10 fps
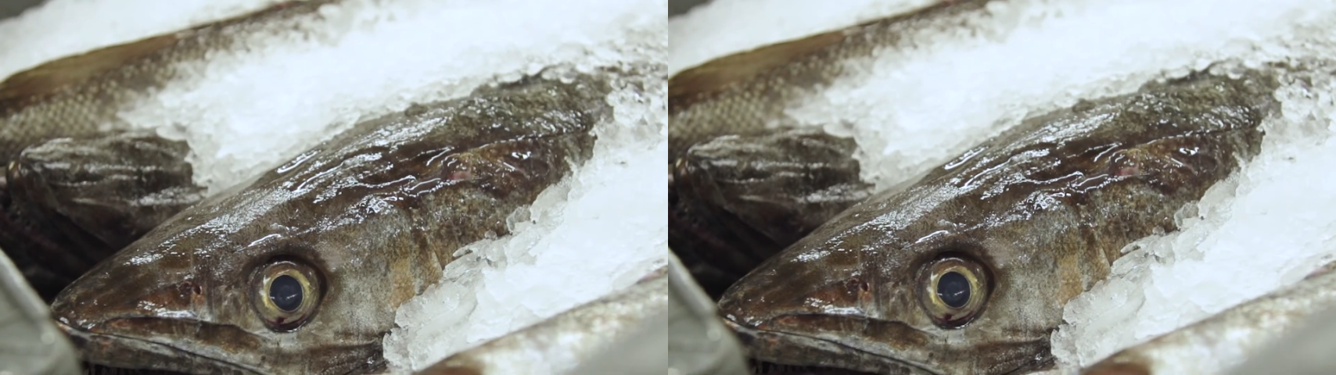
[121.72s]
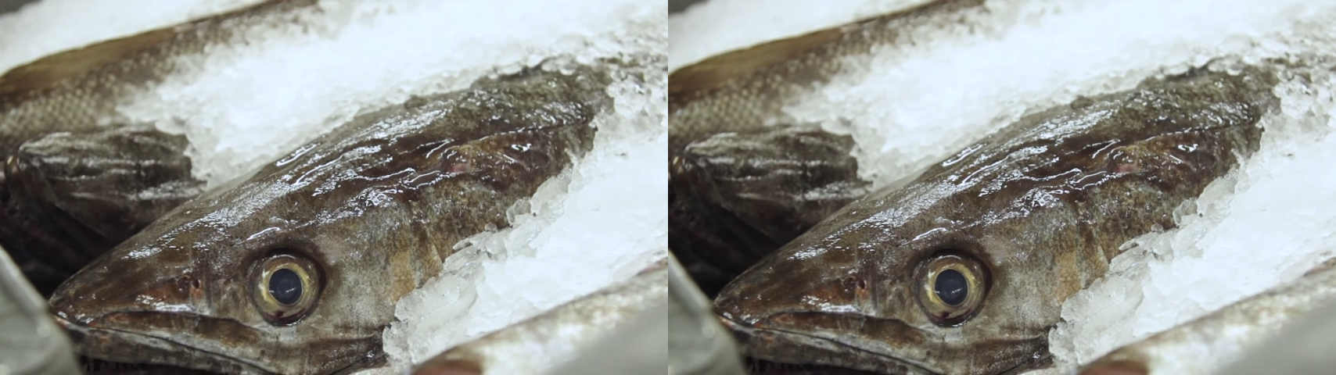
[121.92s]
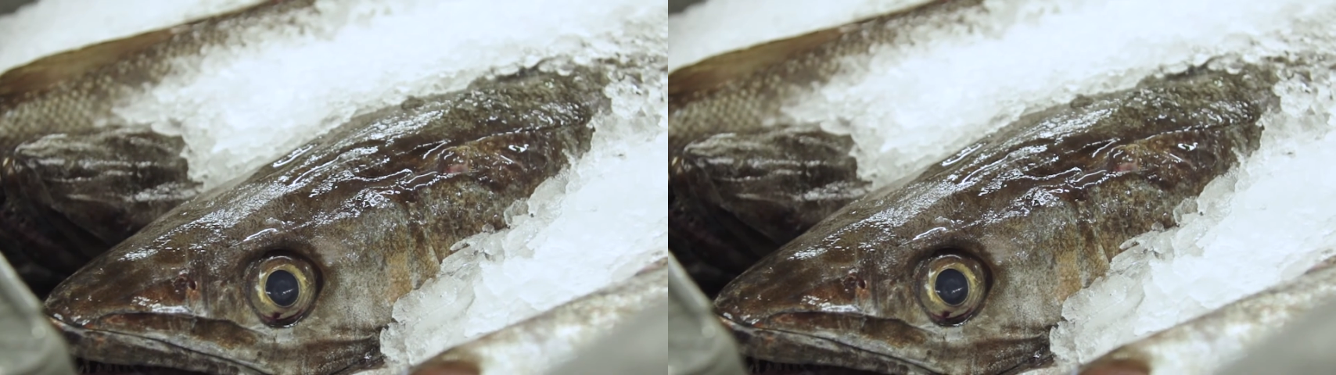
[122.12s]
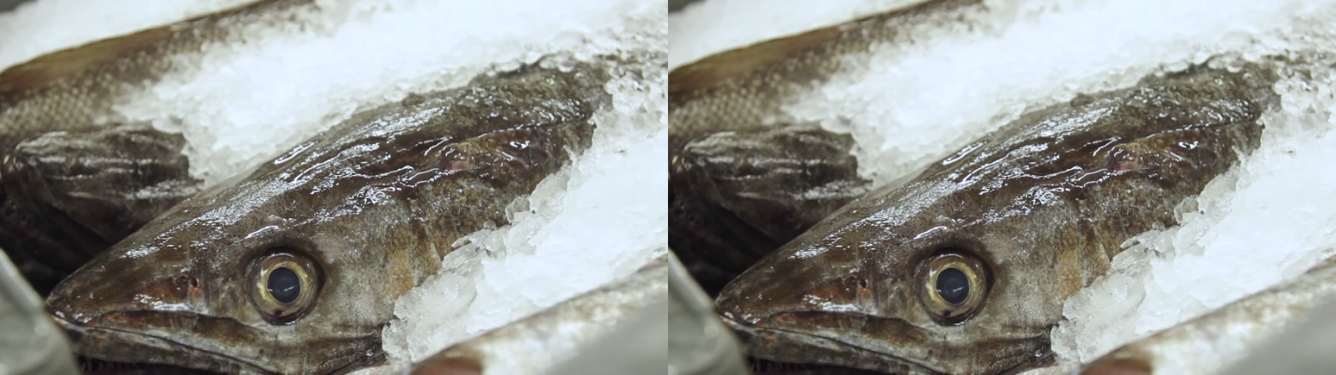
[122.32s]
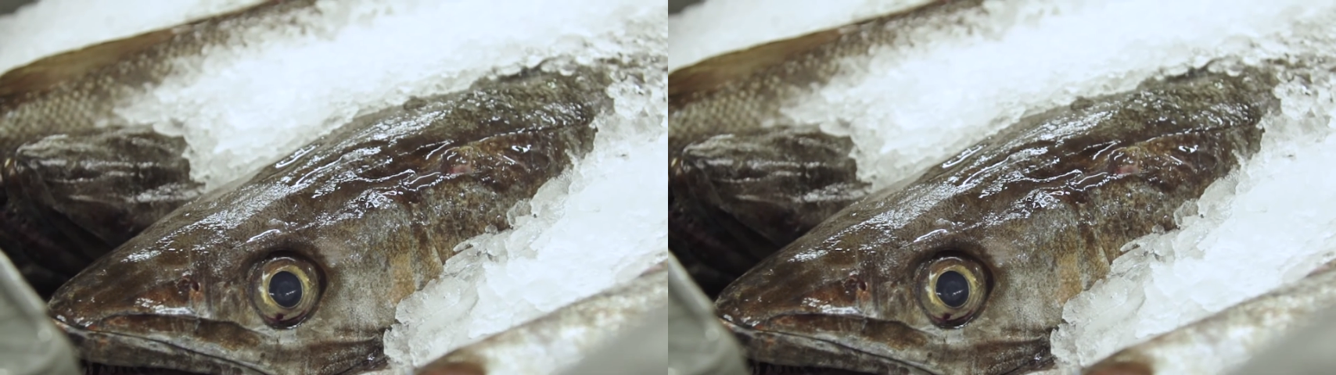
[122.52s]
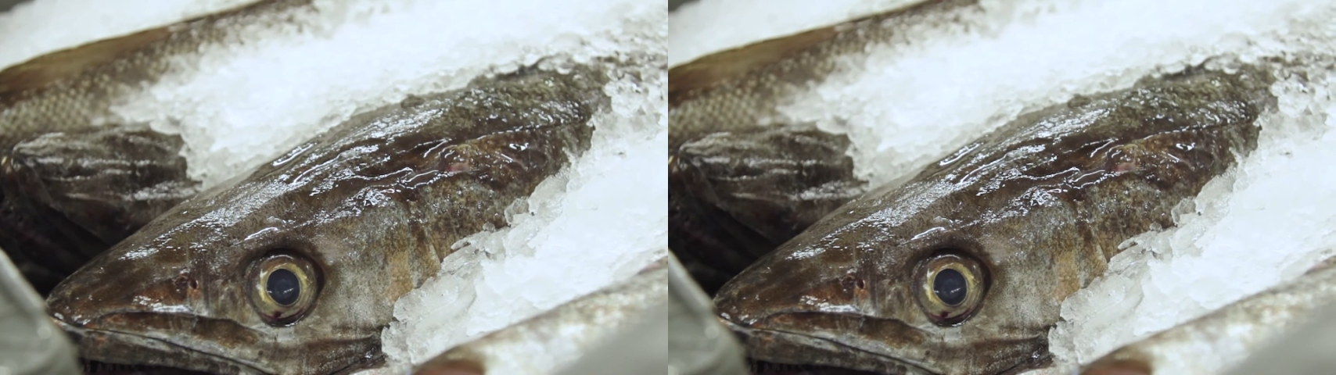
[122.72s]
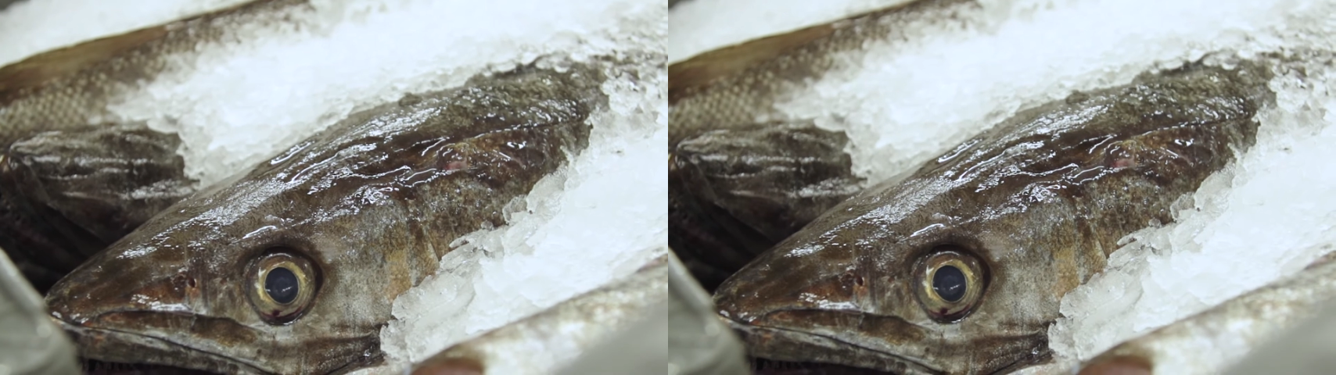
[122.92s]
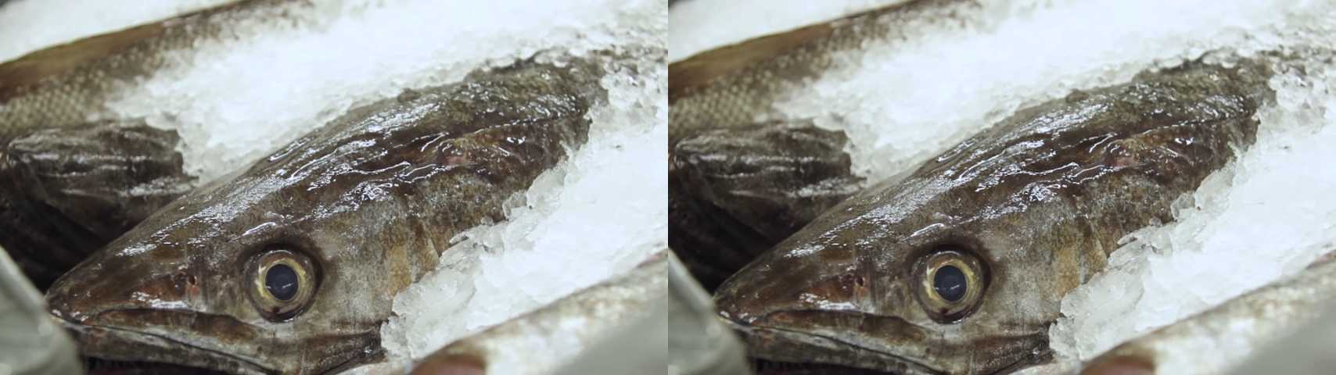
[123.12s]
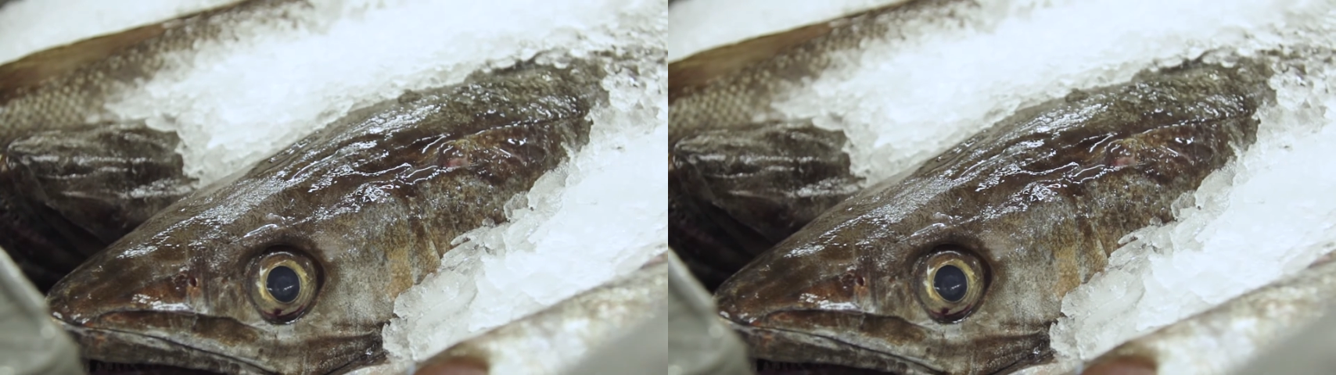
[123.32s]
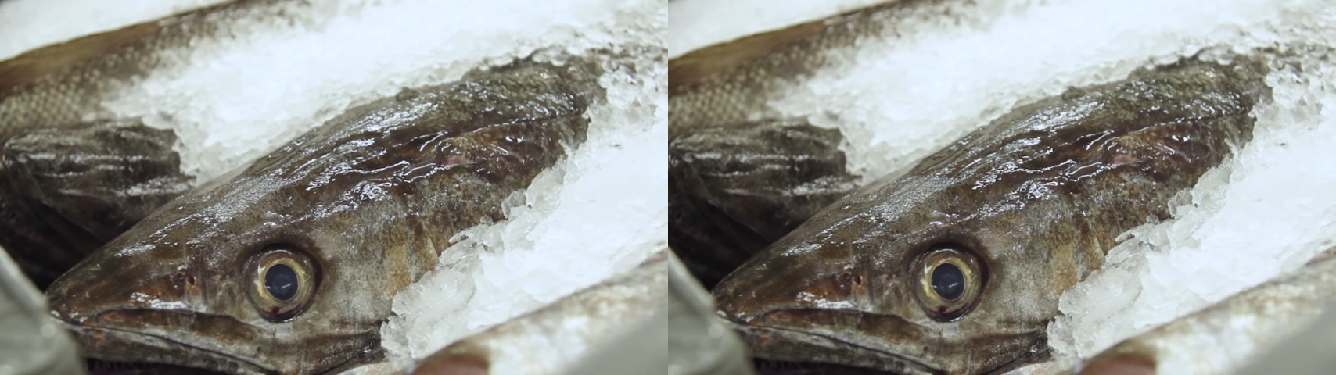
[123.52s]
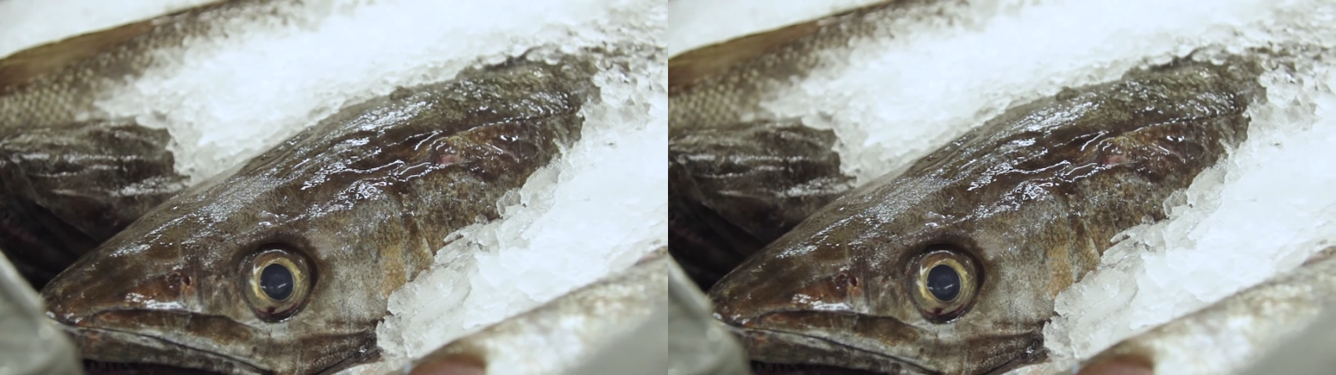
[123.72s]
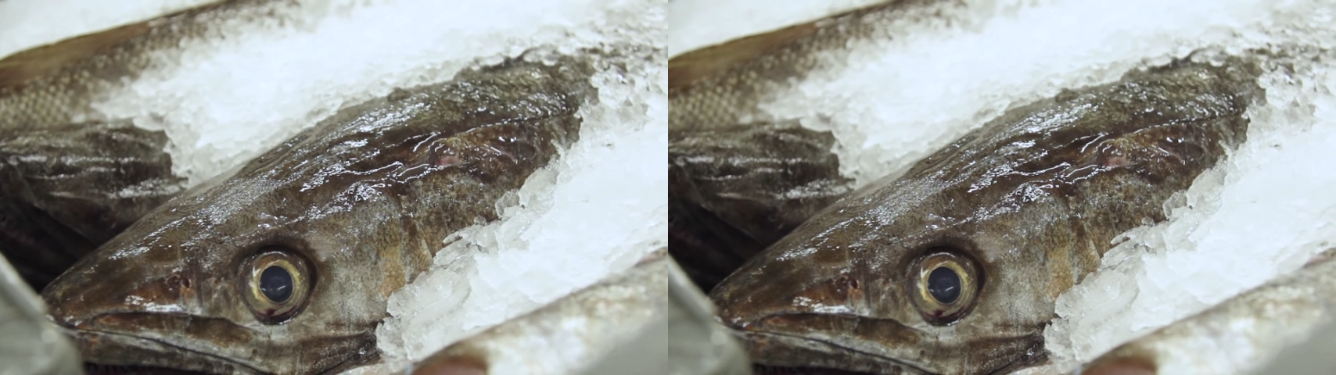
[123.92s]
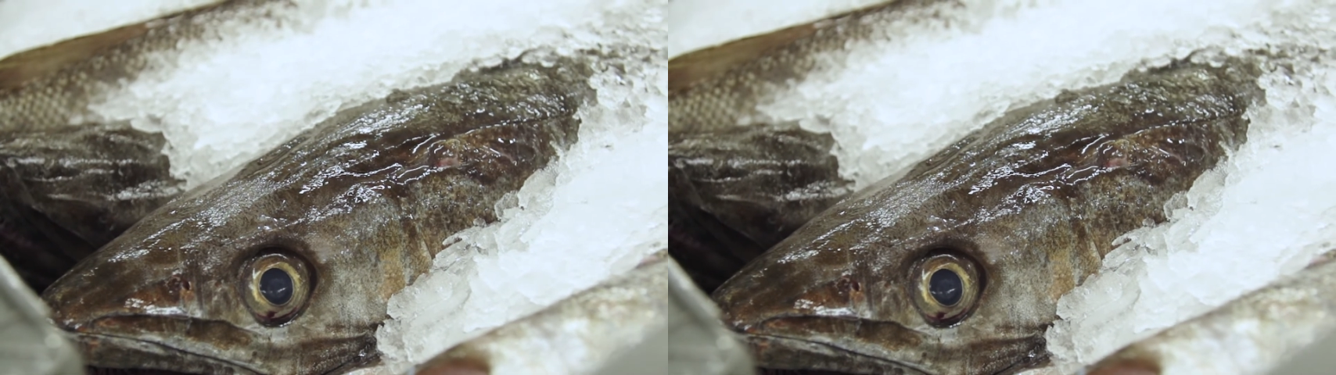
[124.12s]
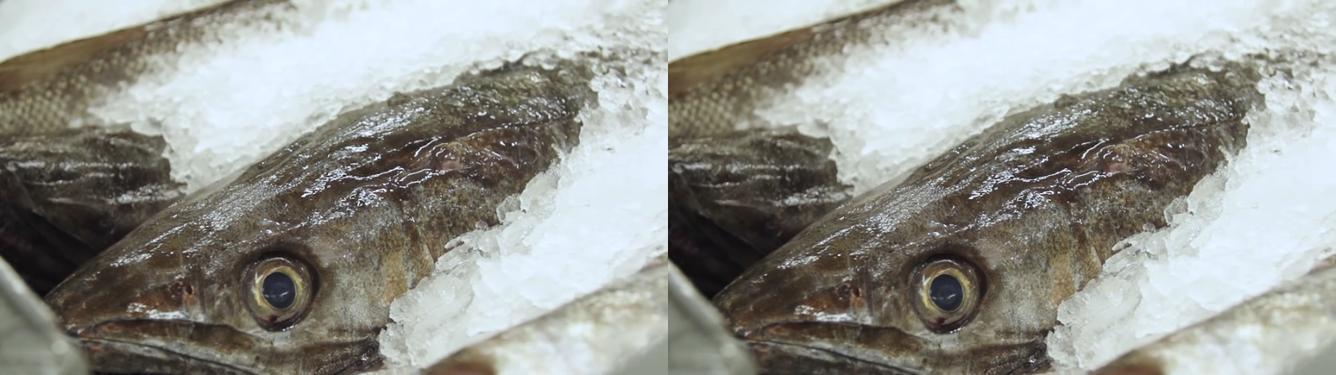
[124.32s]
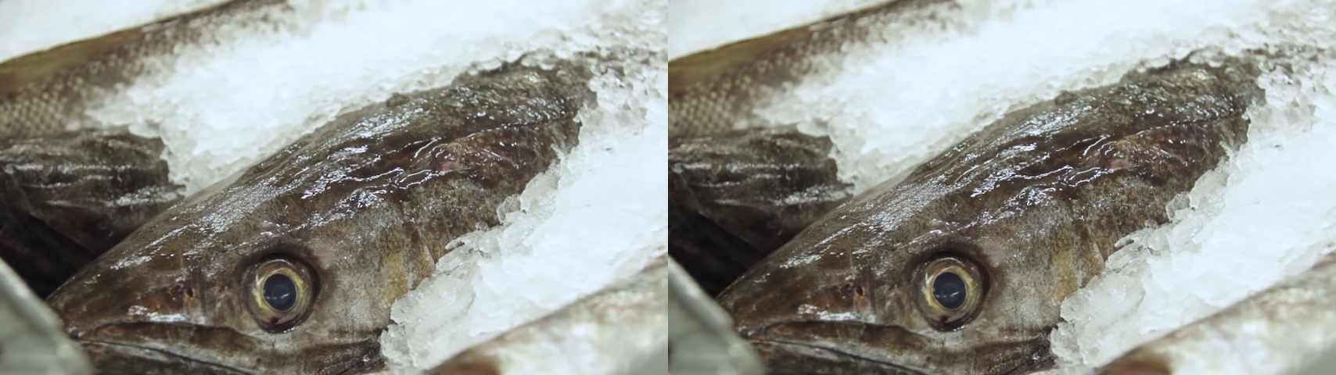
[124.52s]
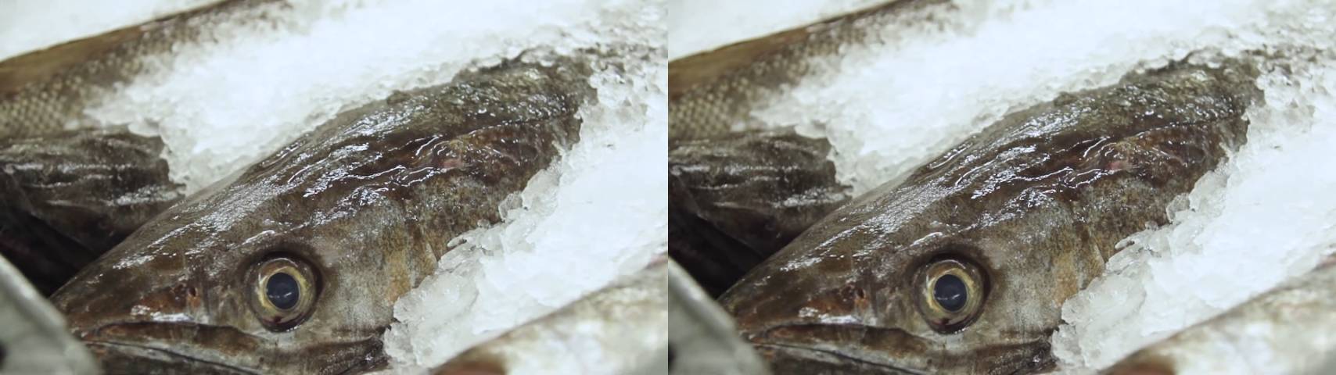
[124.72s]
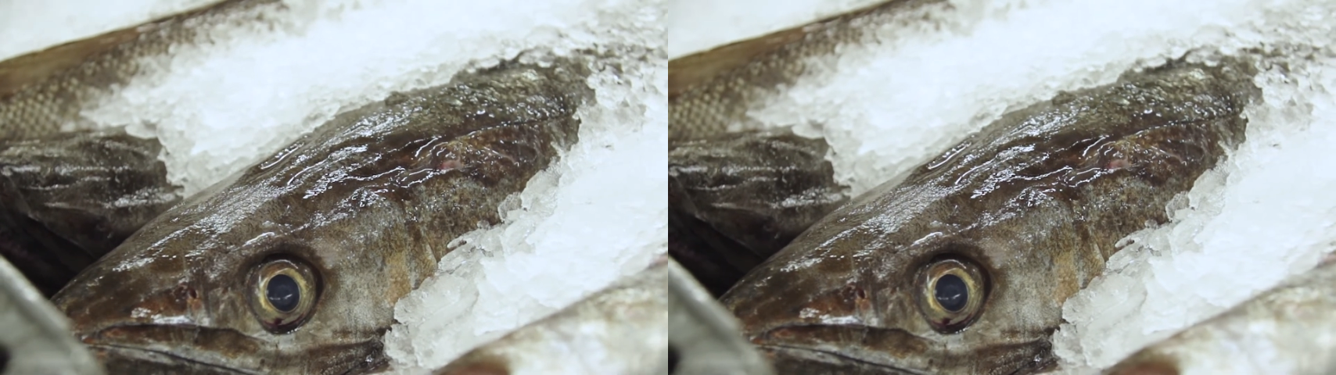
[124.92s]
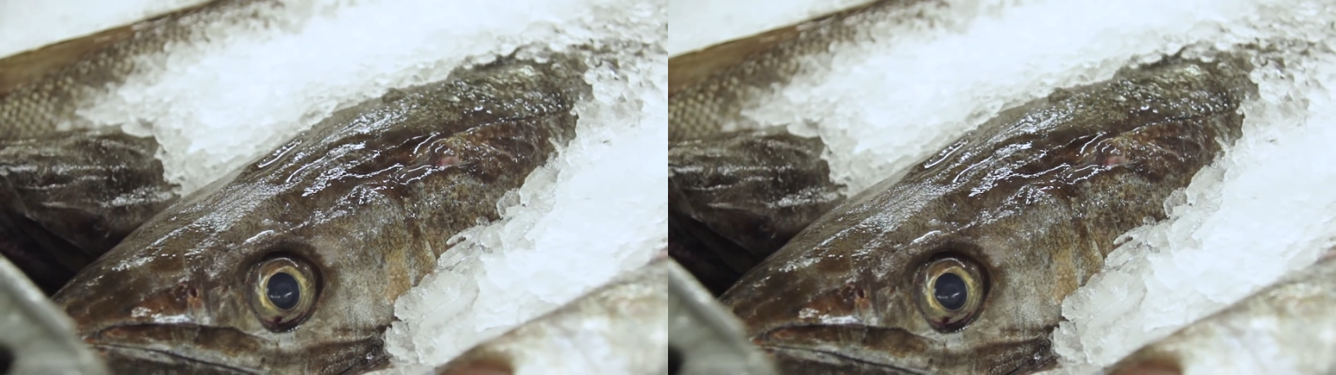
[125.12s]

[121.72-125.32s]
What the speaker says: Nobody's mouth can be seen.